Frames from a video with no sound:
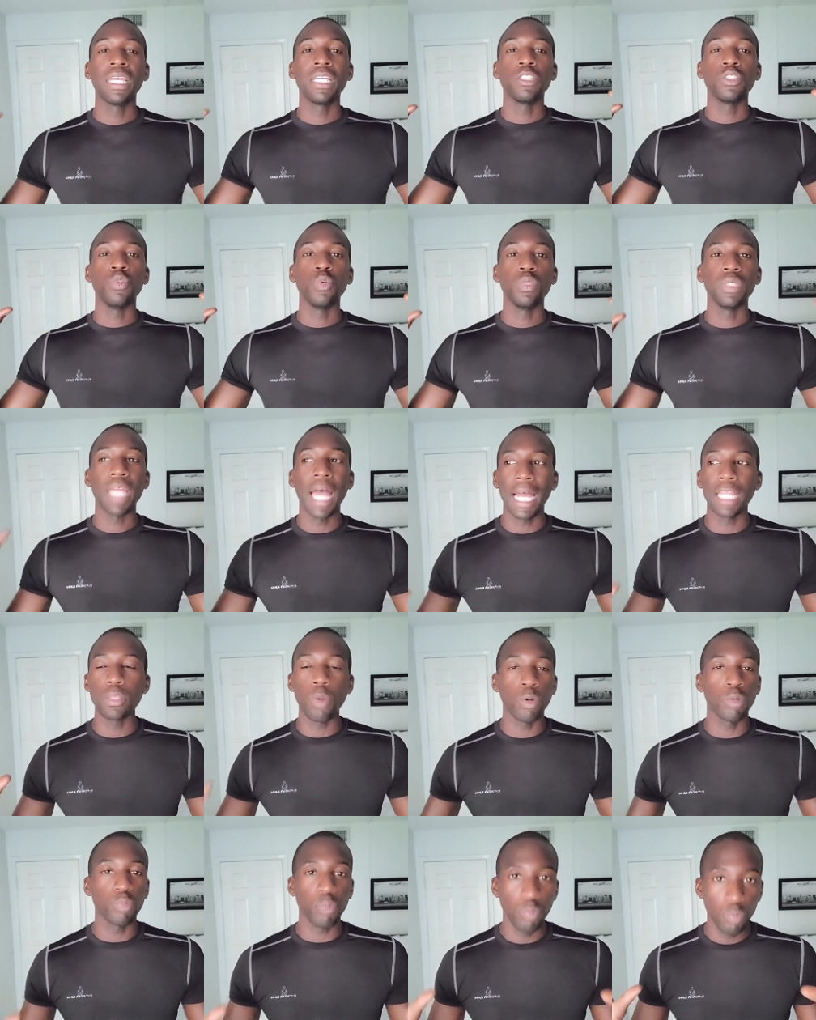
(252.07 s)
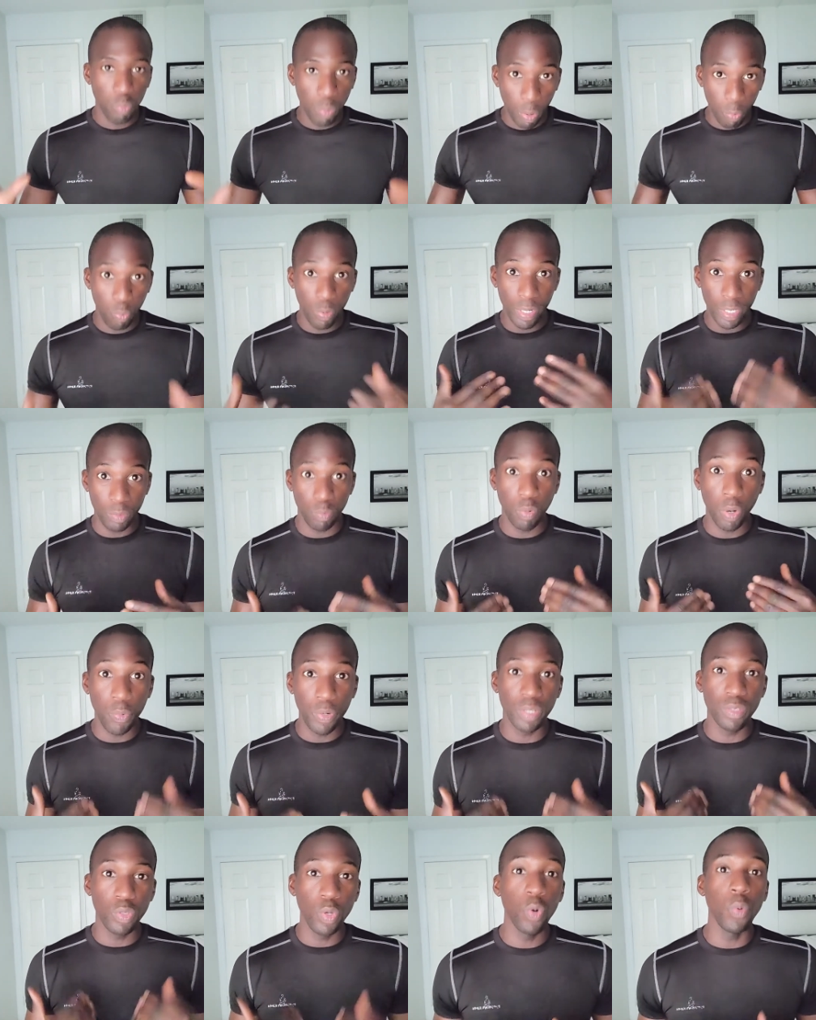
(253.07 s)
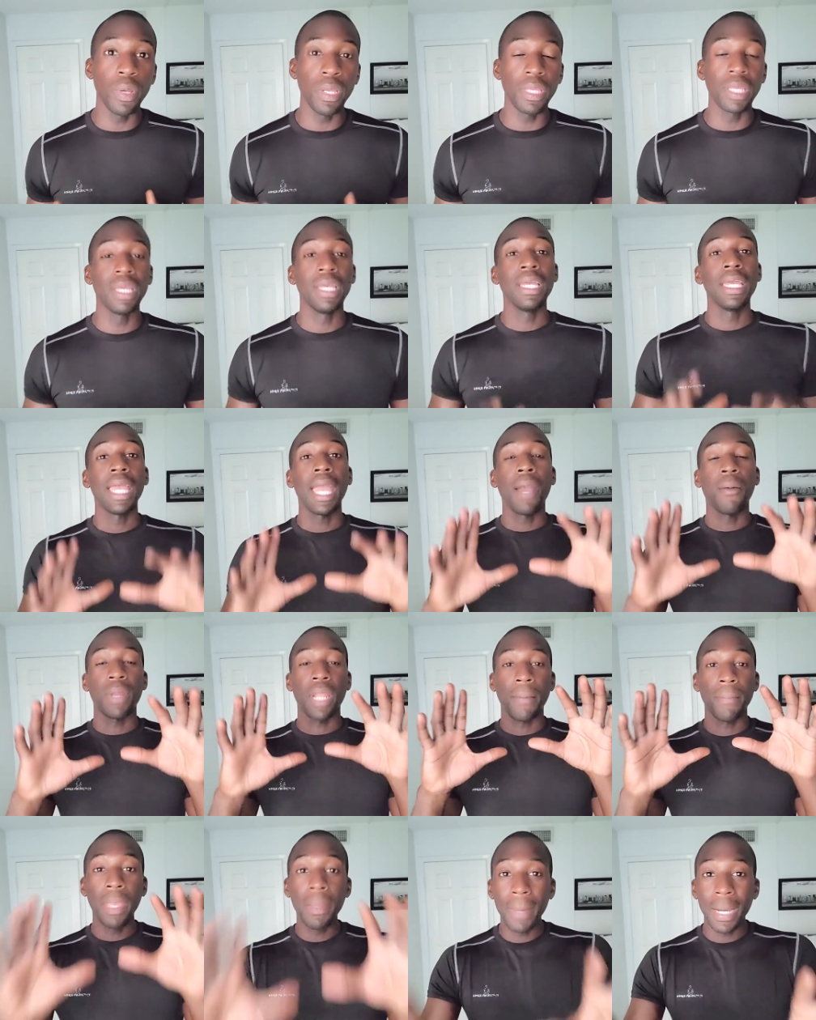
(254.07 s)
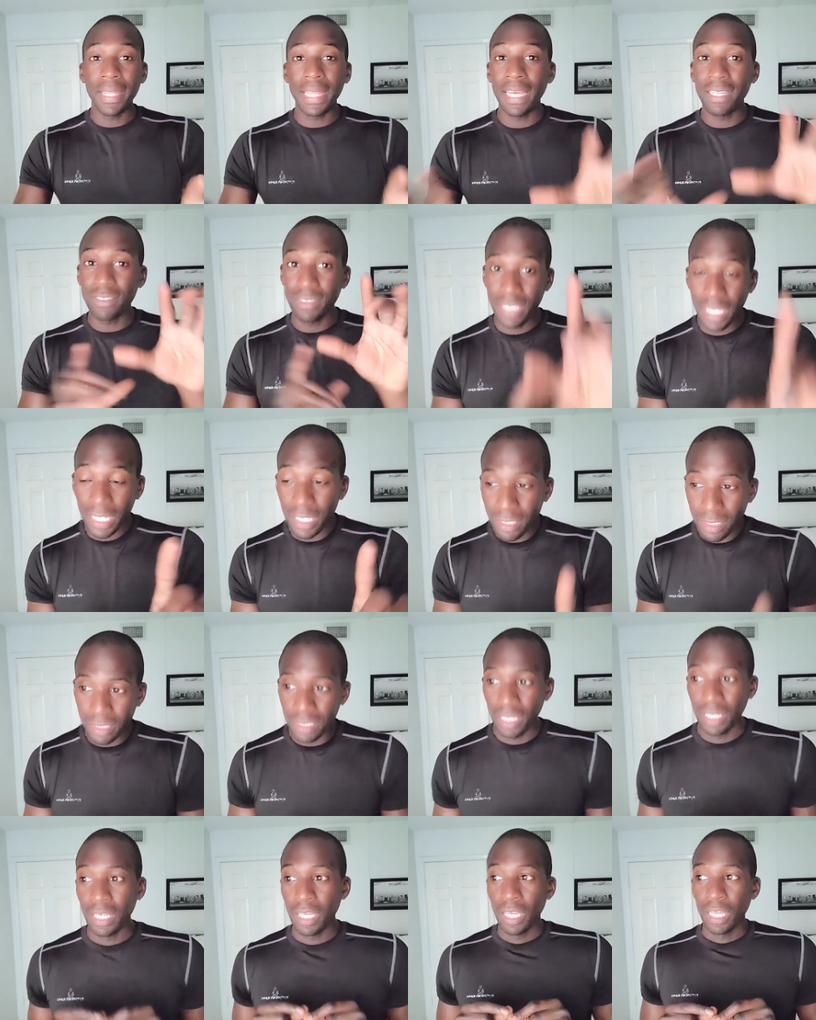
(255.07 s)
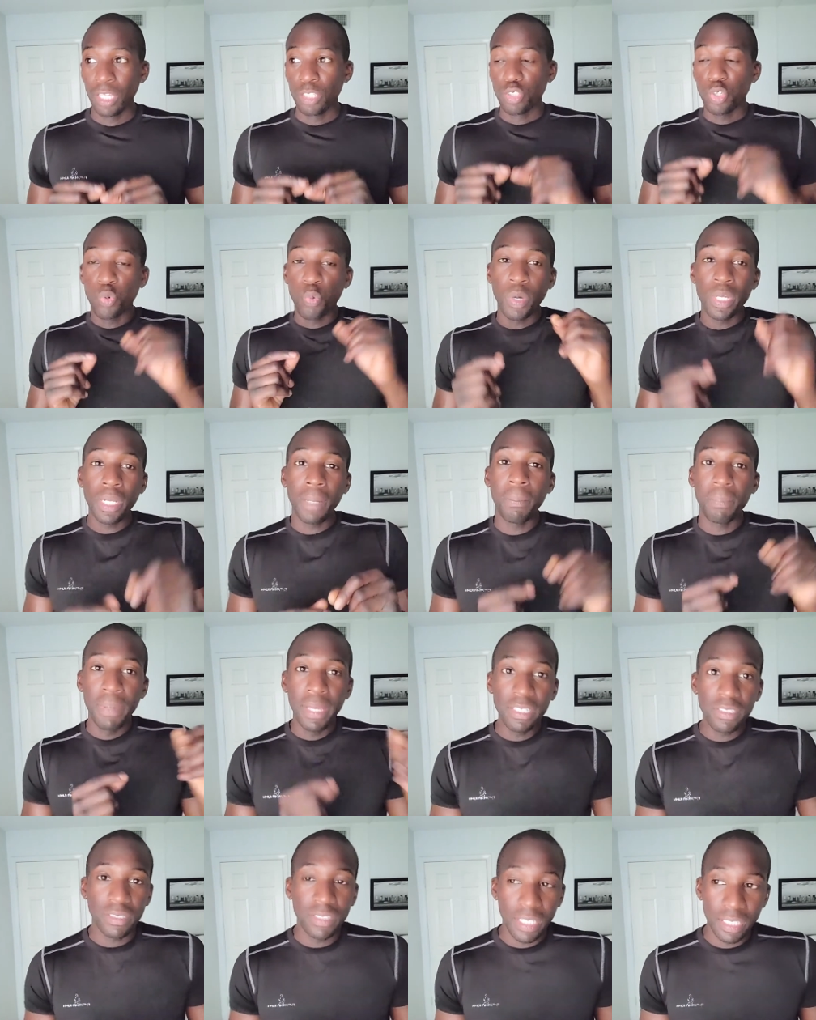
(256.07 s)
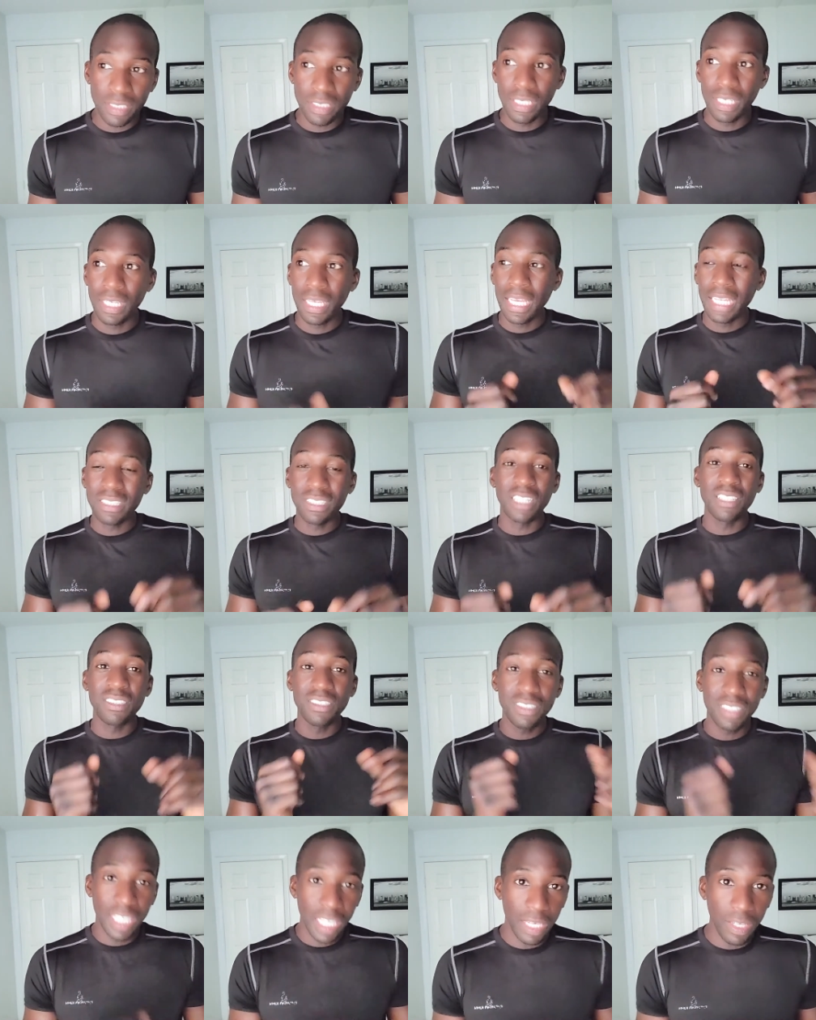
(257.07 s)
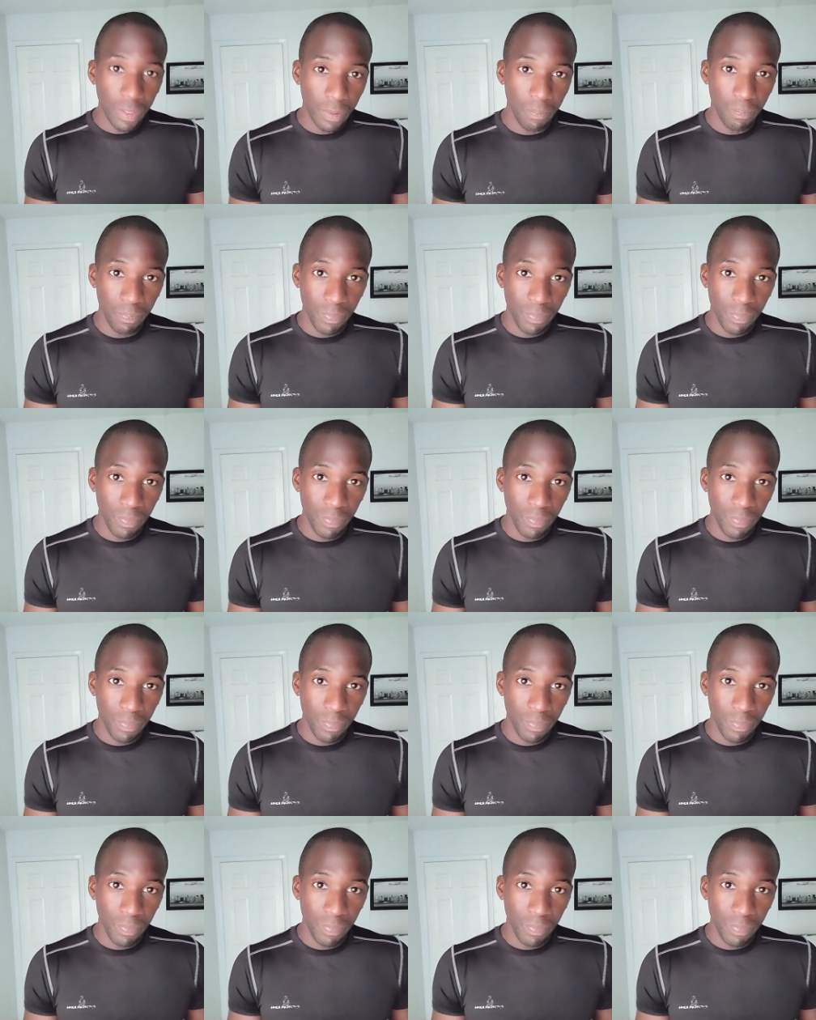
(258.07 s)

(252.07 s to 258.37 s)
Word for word: do not know what we're what we're doing. And what I mean by that is this: to run a business is a skill.